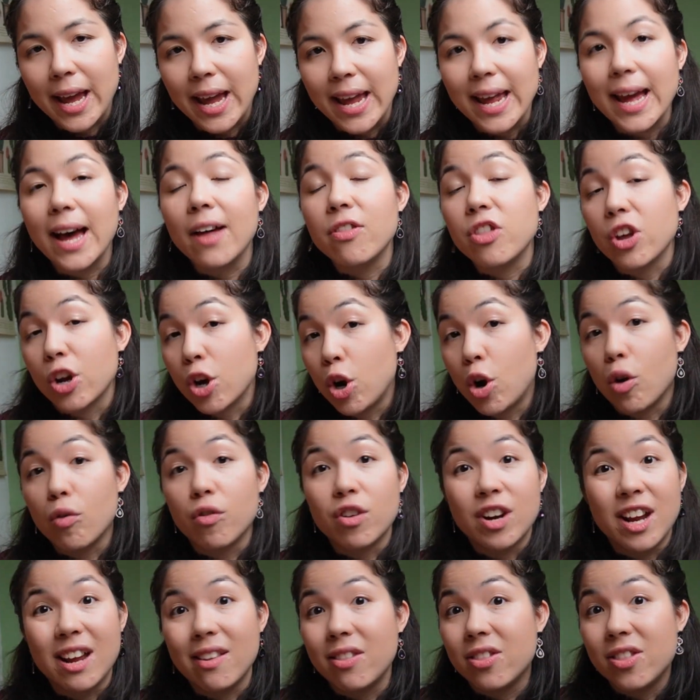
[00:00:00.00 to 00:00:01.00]
at the
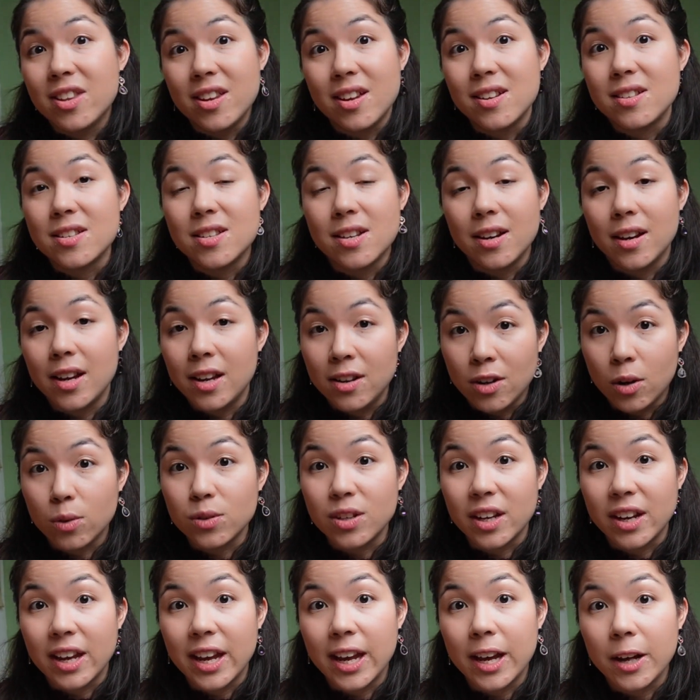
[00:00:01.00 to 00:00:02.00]
Coronet Theatre in Notting
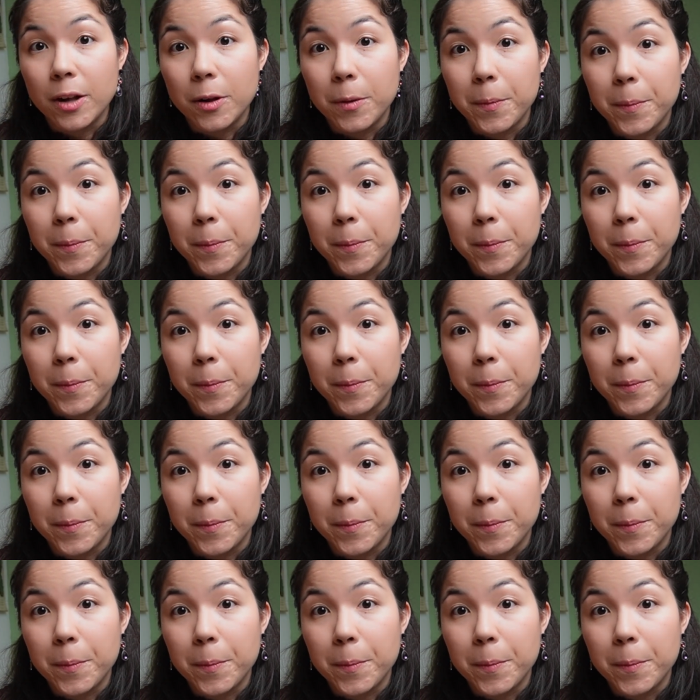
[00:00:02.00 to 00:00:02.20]
Hill.